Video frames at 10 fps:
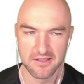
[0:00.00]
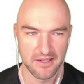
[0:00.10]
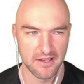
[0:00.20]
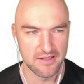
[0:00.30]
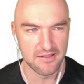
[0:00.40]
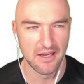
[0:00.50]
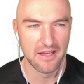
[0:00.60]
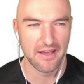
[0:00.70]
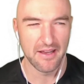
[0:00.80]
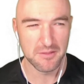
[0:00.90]
And this is
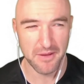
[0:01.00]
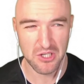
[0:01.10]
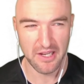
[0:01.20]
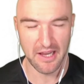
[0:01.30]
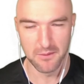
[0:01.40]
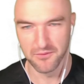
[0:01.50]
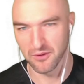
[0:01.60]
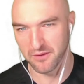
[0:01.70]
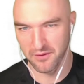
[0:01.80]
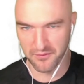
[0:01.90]
especially helpful
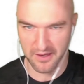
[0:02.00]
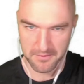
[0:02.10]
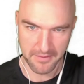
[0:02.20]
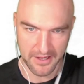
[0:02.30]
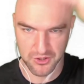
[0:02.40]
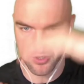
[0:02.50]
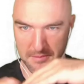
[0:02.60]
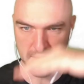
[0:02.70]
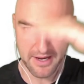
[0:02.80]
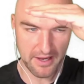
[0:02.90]
if you've got major and
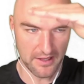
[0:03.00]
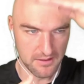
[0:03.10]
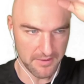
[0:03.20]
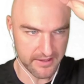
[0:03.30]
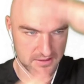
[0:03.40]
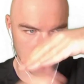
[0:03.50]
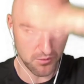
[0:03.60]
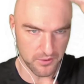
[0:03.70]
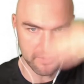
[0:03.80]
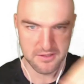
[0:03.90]
minor elements and you
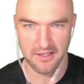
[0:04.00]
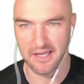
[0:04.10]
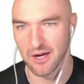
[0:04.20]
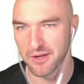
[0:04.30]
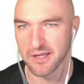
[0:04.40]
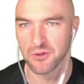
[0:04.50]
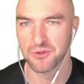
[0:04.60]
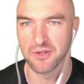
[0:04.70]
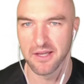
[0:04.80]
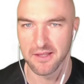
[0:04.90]
want to see how they go
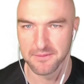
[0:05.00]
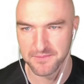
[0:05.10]
together.